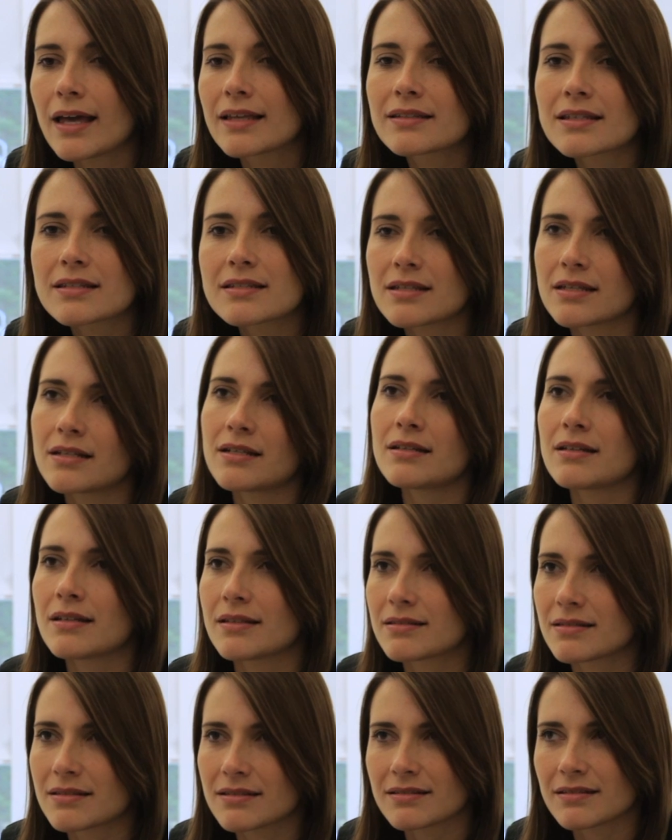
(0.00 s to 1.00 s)
And the city,
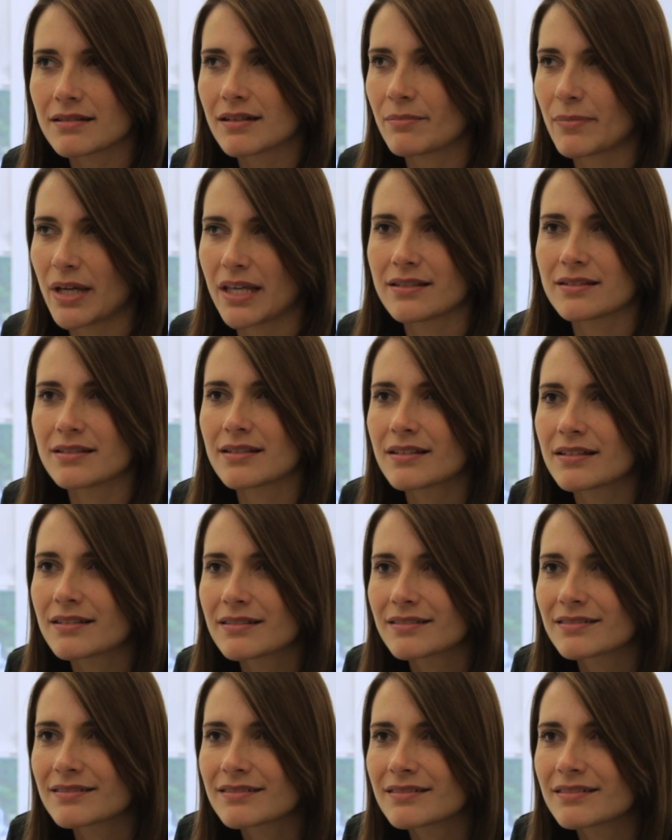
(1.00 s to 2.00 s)
it's amazing.
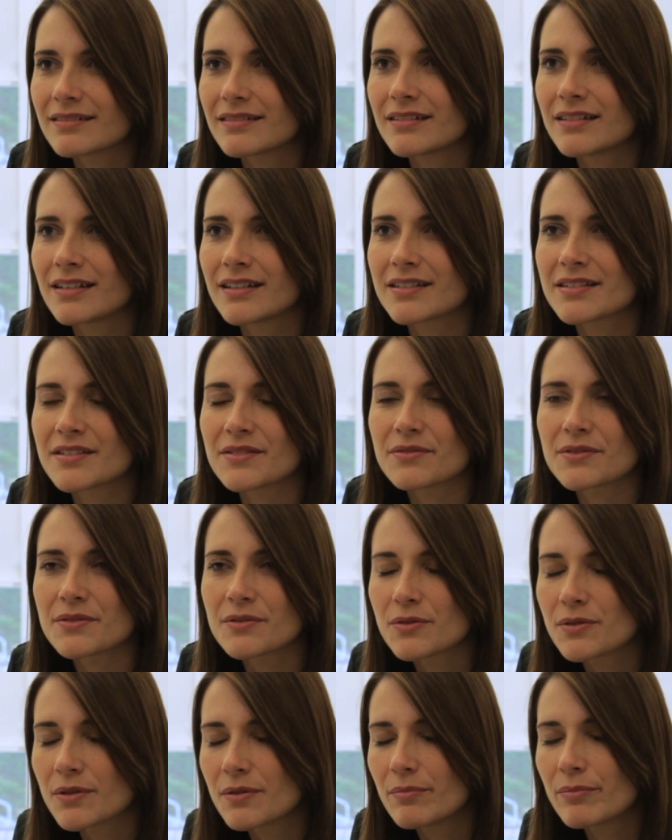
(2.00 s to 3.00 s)
It's
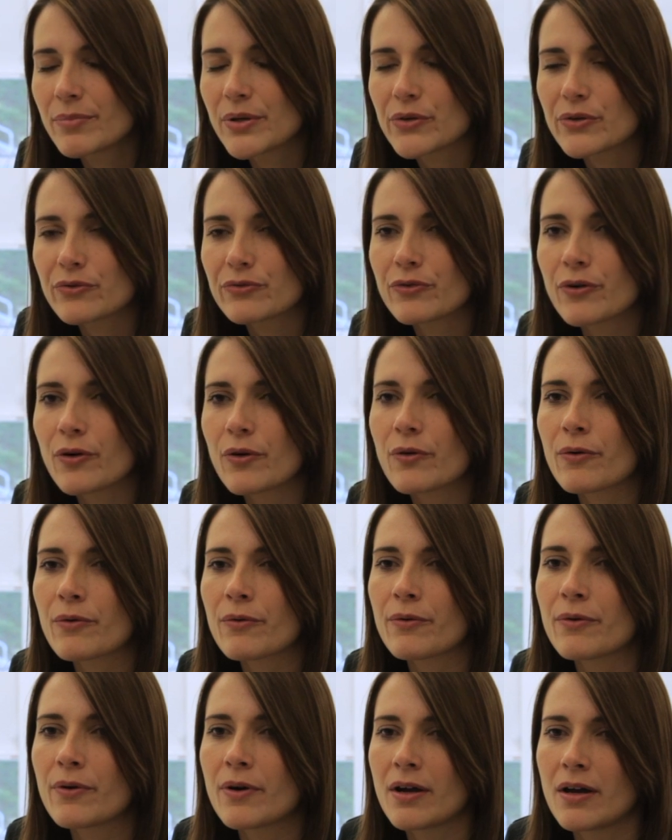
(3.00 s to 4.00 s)

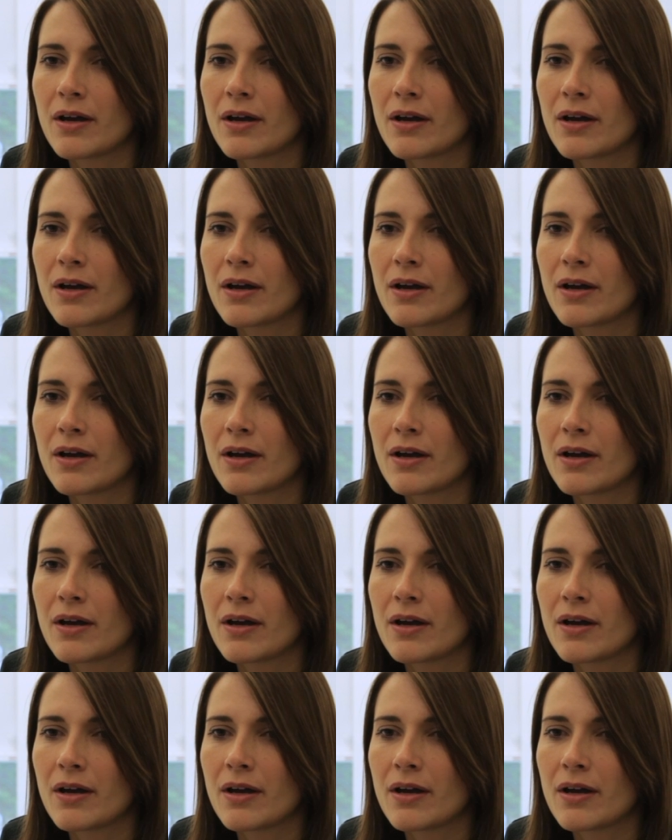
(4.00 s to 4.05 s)
beautiful.